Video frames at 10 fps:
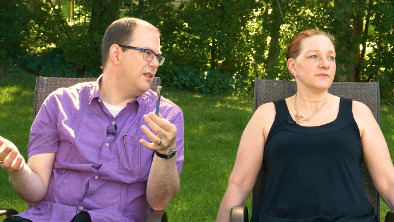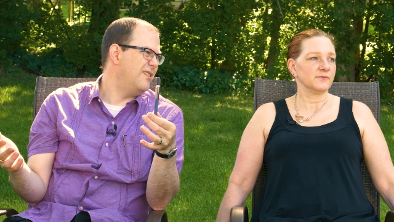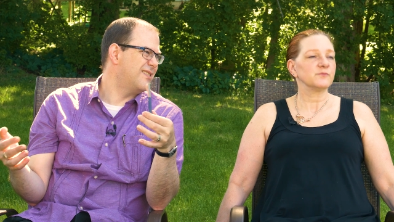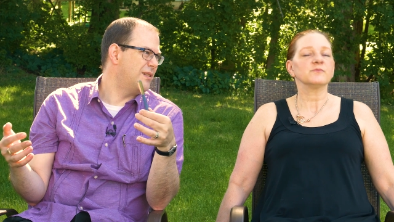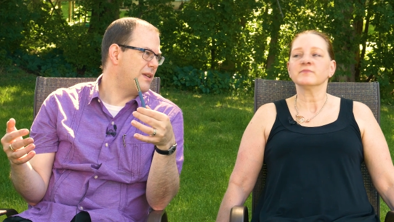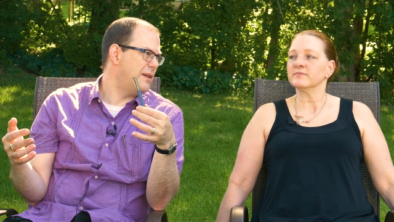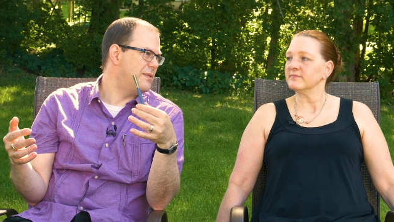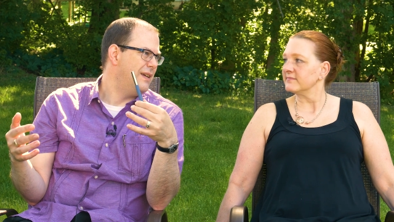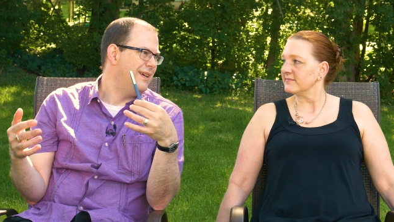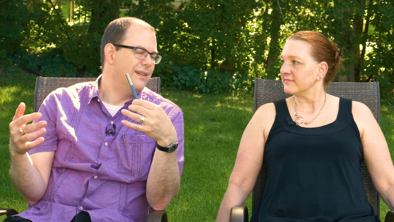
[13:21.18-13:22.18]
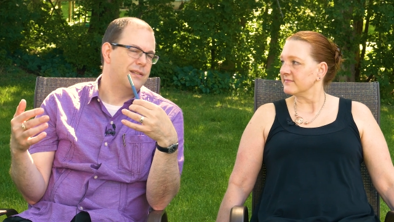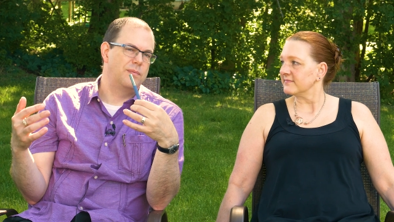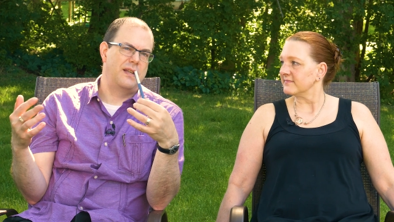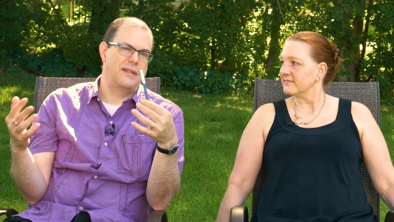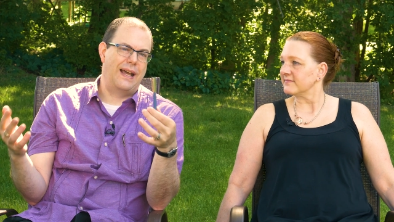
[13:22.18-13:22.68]
Speaker 1: And you know, sometimes
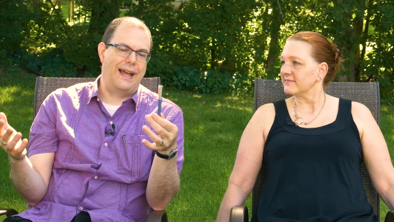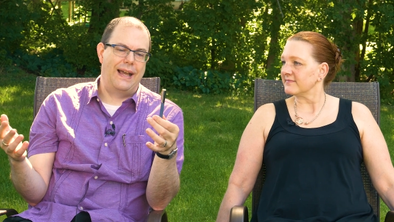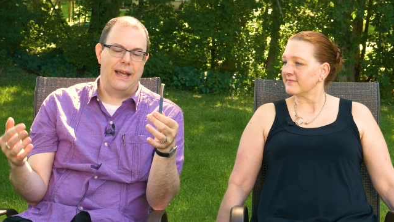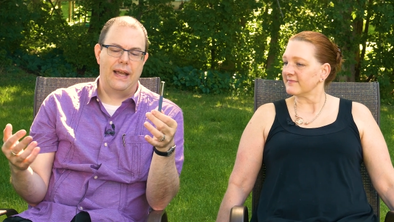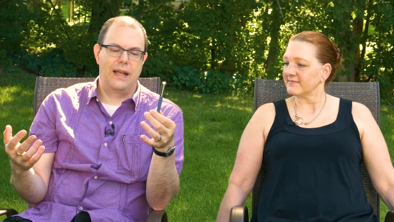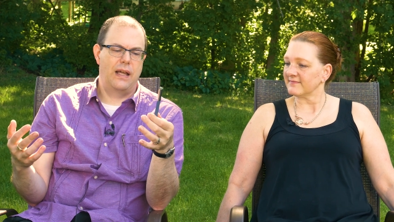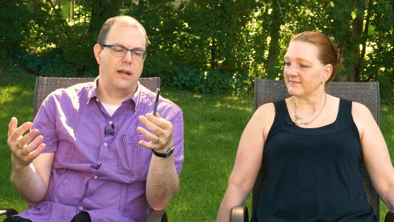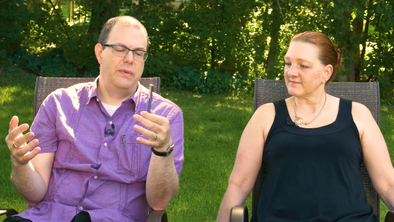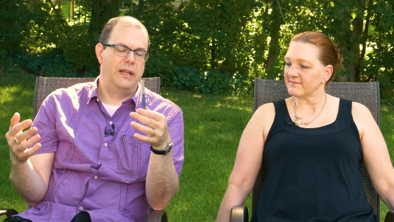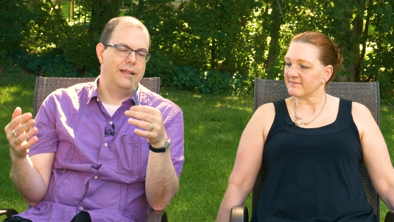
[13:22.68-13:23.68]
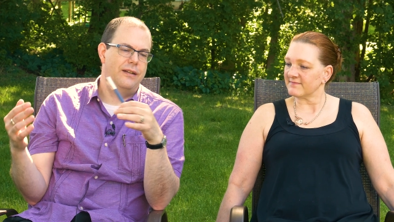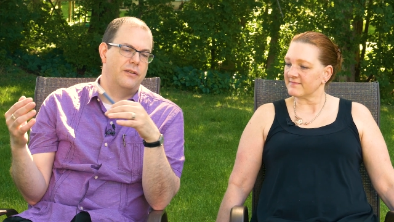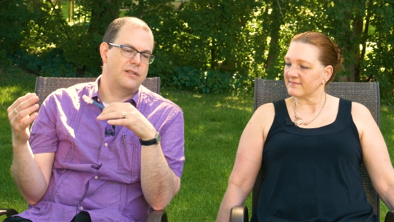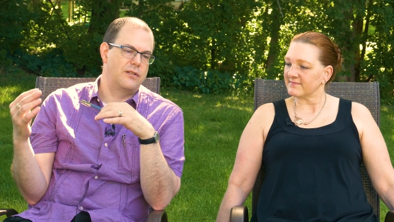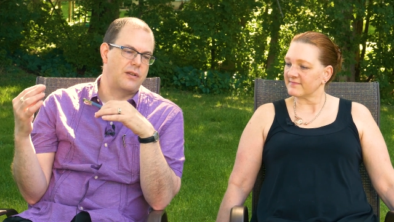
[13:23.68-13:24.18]
sometimes I, I, gotta admit, you
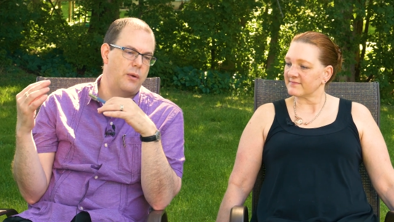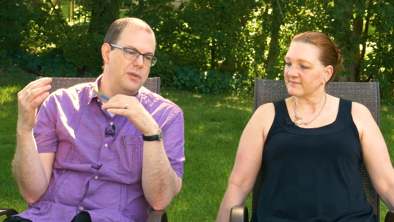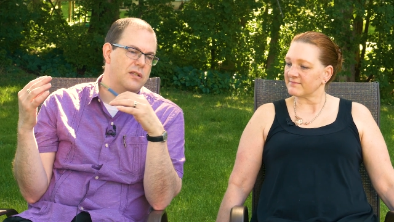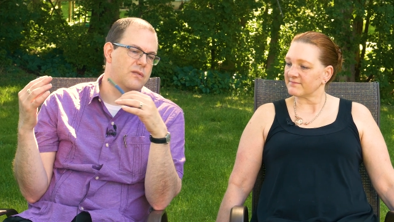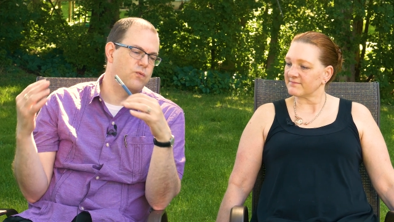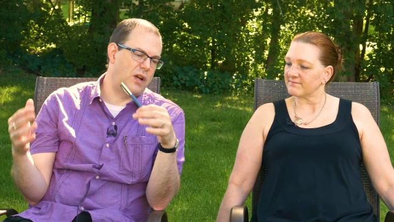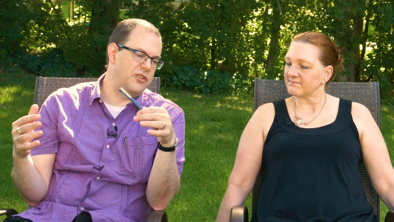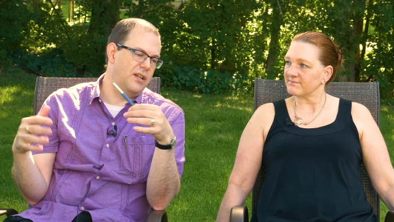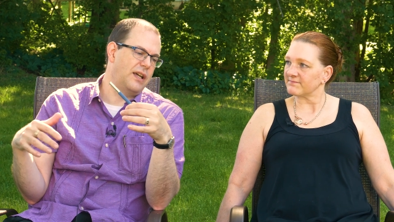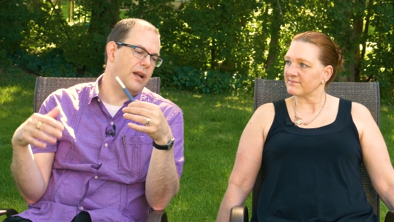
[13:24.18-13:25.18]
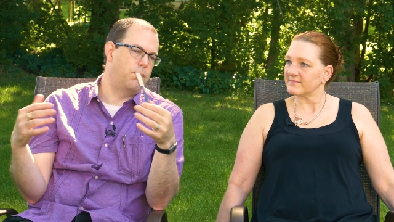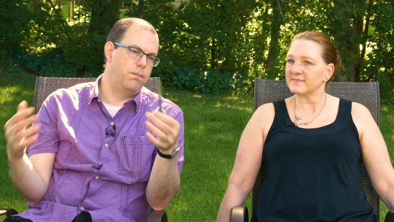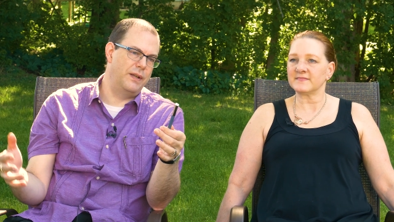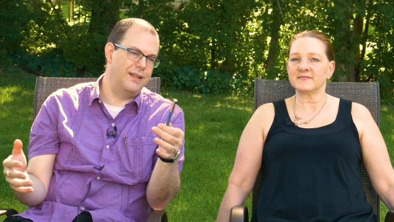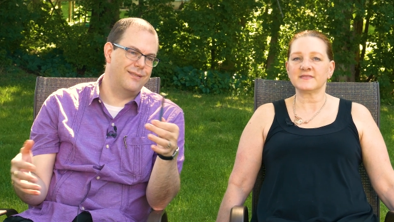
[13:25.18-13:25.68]
know, it's, there's always this rush. You gotta
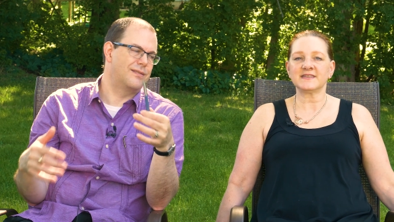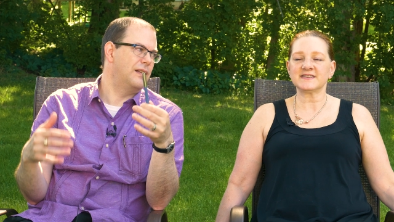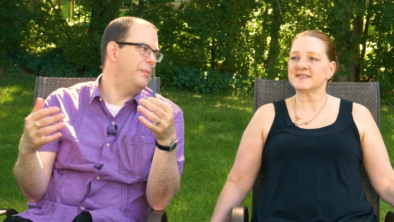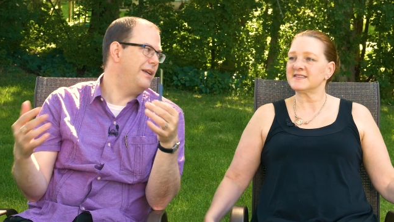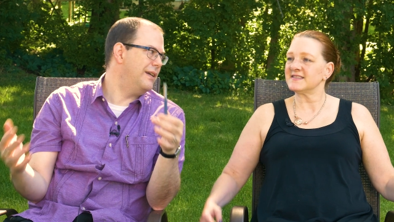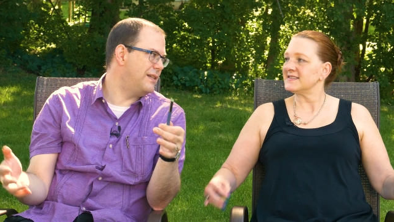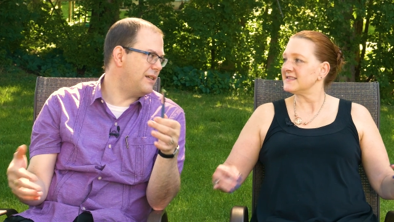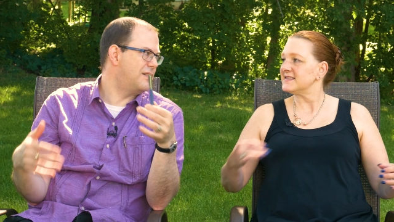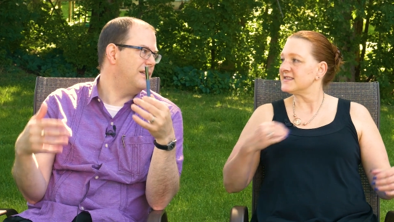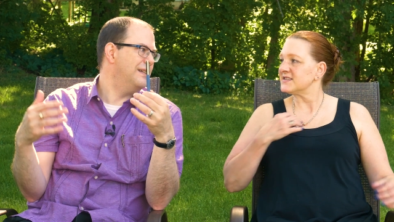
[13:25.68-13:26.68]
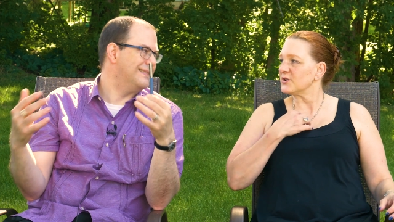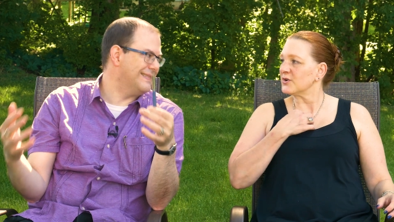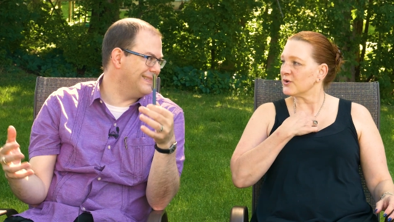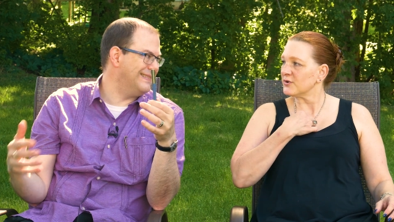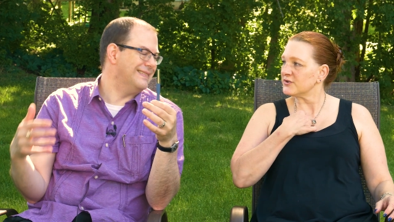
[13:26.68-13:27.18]
be there's this, limited edition. This
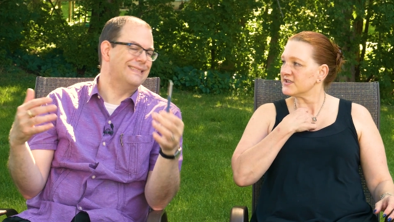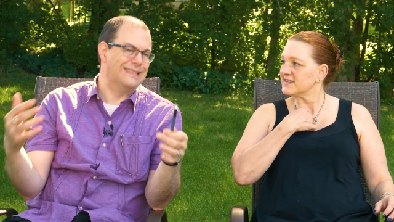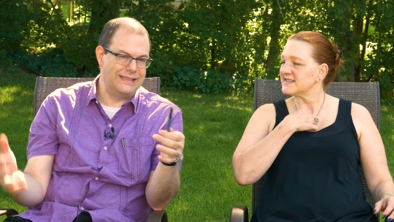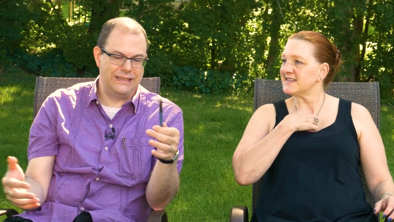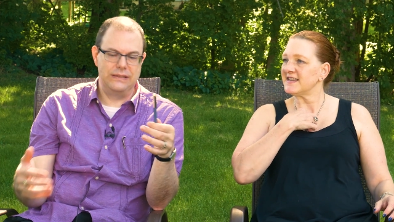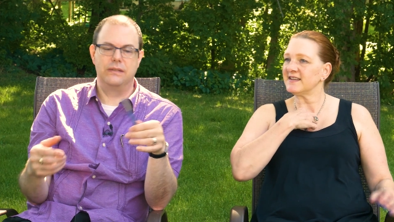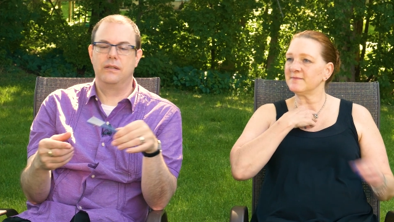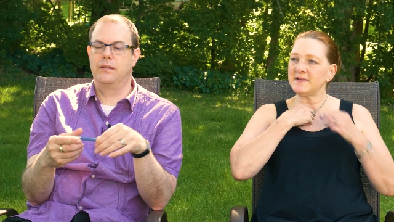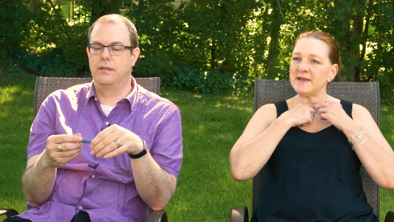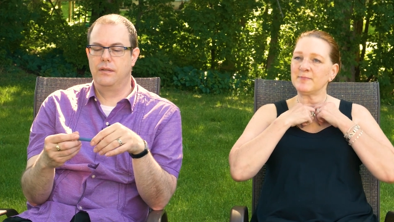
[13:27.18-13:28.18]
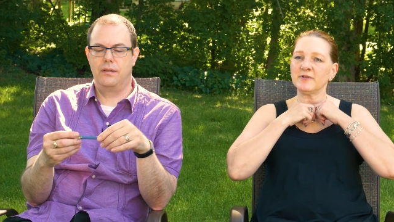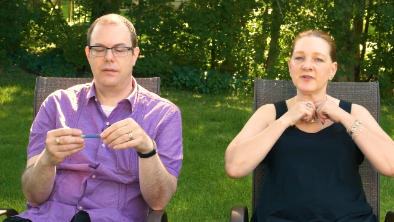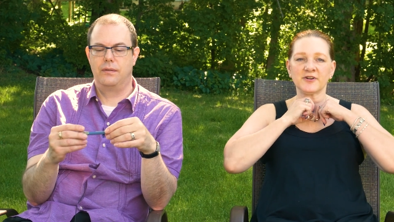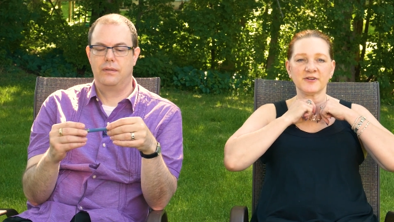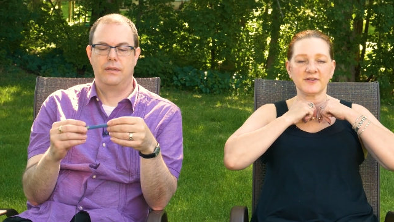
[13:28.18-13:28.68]
Speaker 2: urgency and people
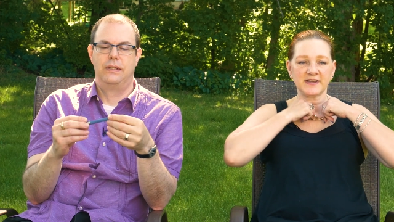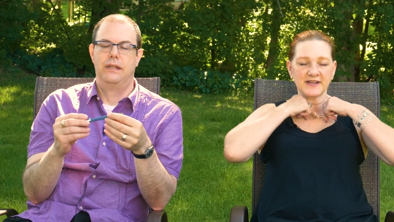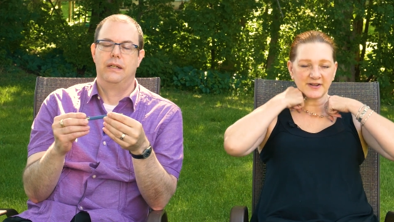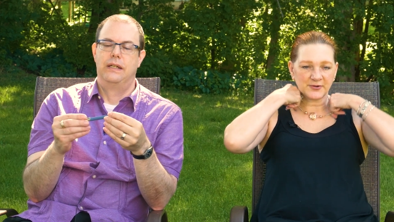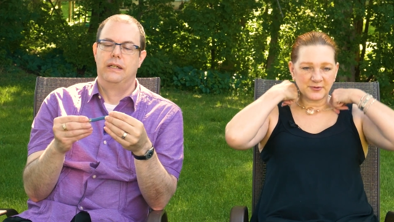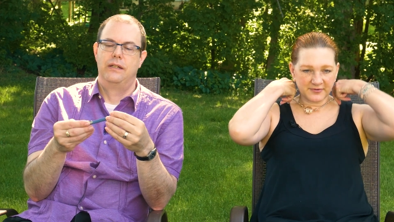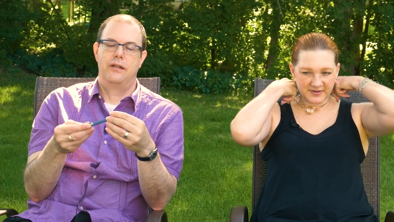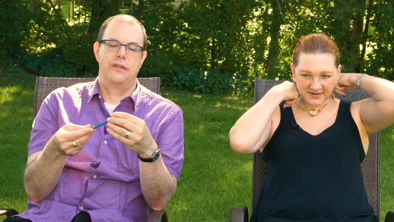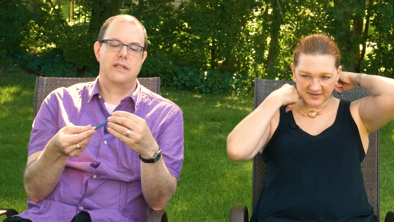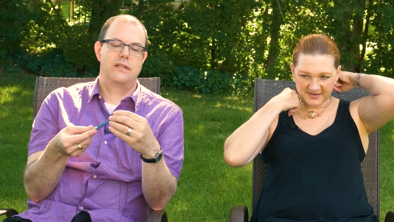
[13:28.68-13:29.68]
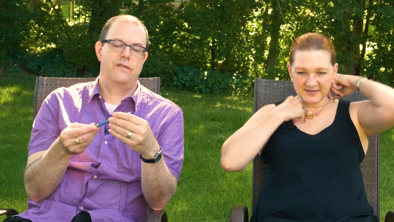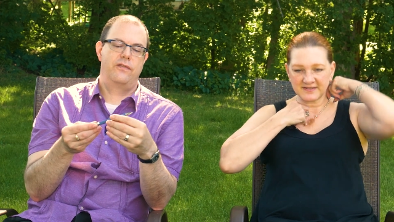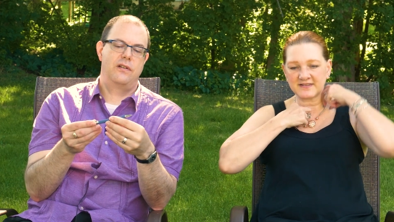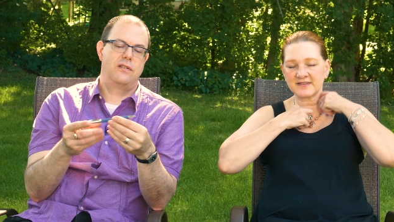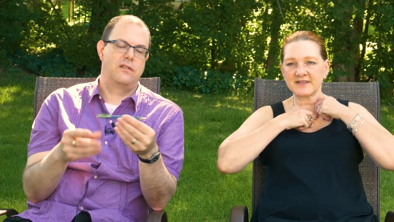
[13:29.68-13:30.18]
yeah. are, you know.
Speaker 1: No, this is a
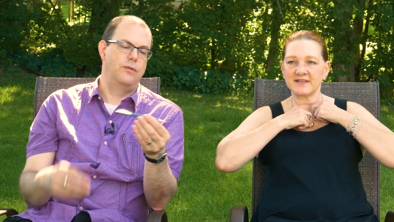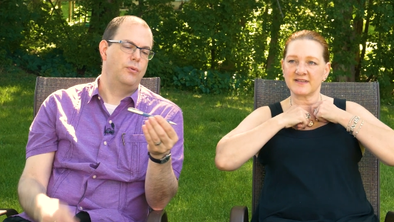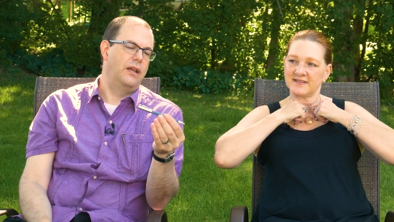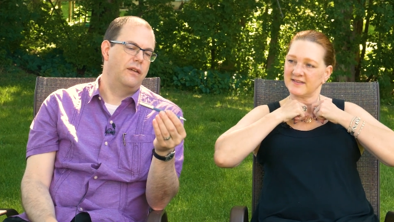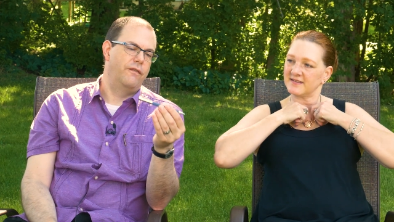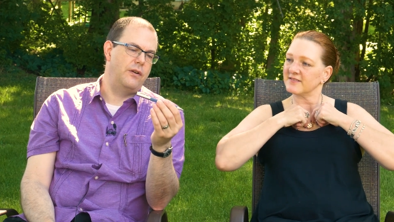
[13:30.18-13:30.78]
very soothing,